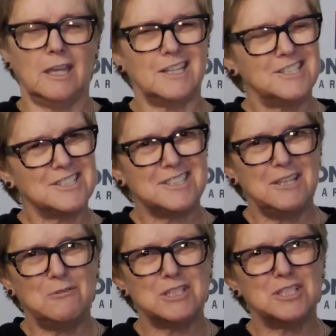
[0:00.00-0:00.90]
and just
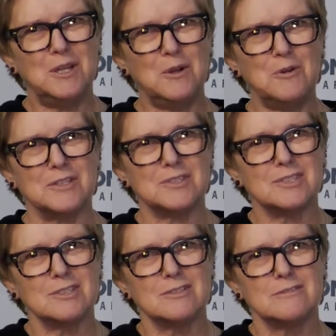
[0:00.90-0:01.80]
see what you notice.